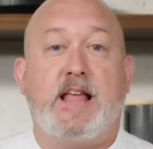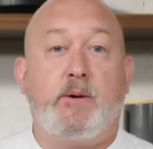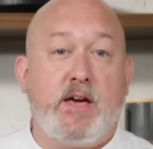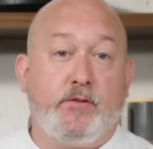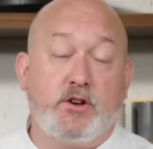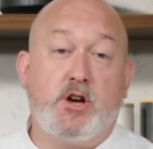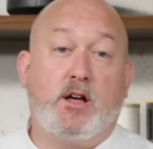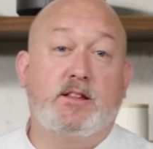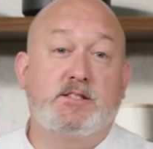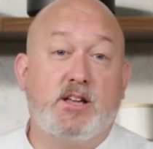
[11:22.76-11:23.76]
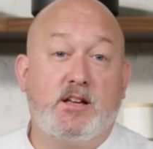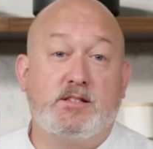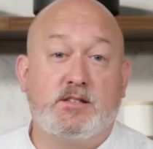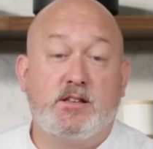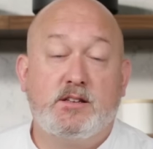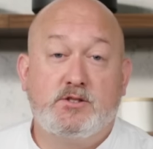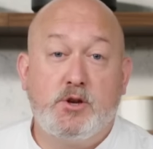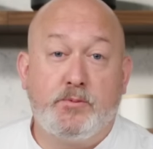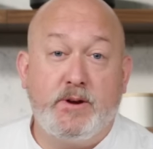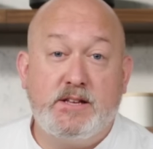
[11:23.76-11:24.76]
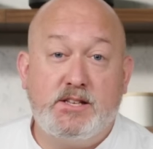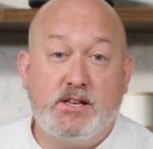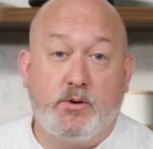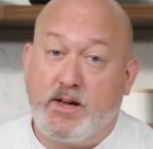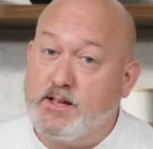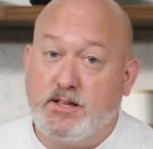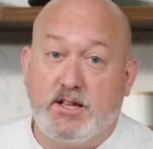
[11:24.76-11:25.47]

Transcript: Now we have our chocolate sauce, super easy, quick, and